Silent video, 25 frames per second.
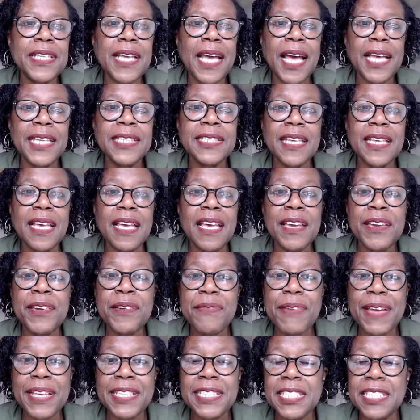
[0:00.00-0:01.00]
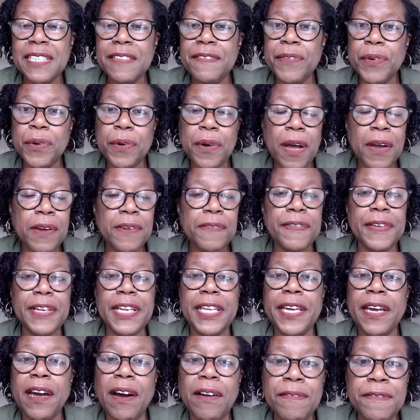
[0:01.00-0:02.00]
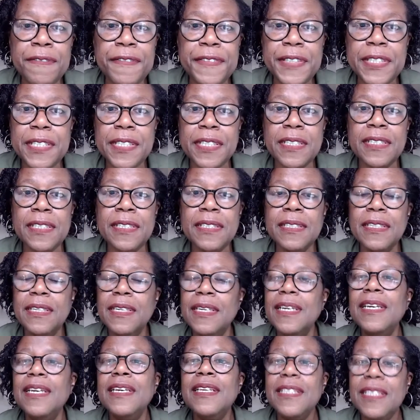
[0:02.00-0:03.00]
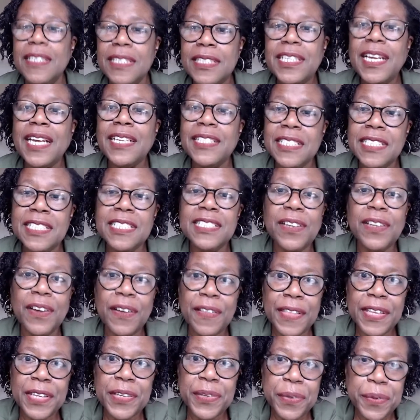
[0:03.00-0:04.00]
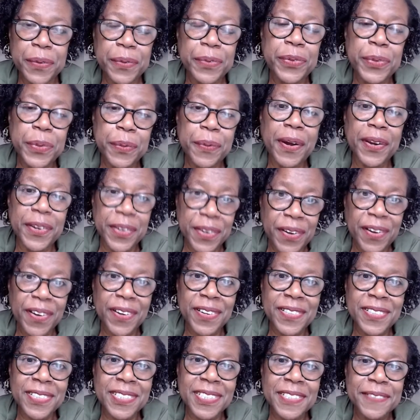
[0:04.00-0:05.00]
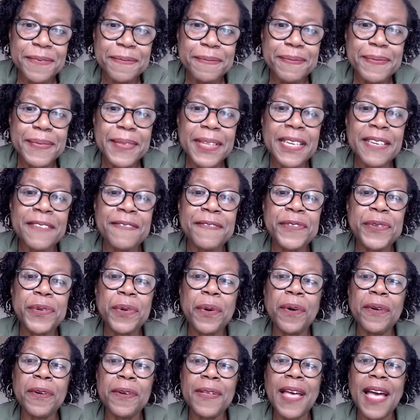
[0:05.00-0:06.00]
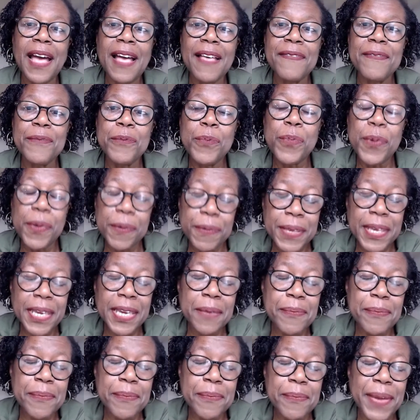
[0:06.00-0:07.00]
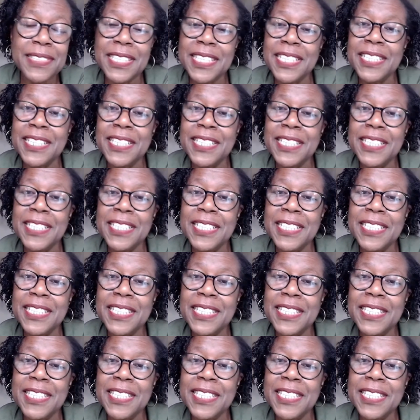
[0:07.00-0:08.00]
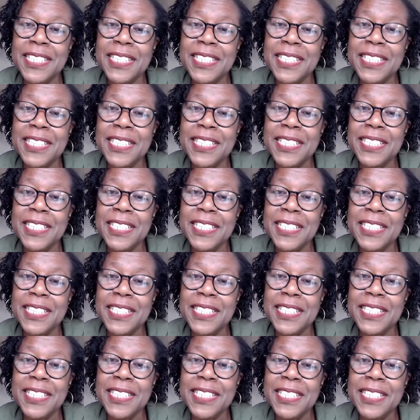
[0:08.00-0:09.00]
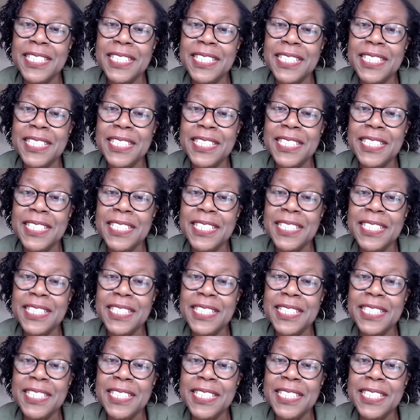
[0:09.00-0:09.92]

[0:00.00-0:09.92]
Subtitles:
as aggressive or overly confident, the chances are that you are not. If you're worrying about it, chances are that you are not, because people who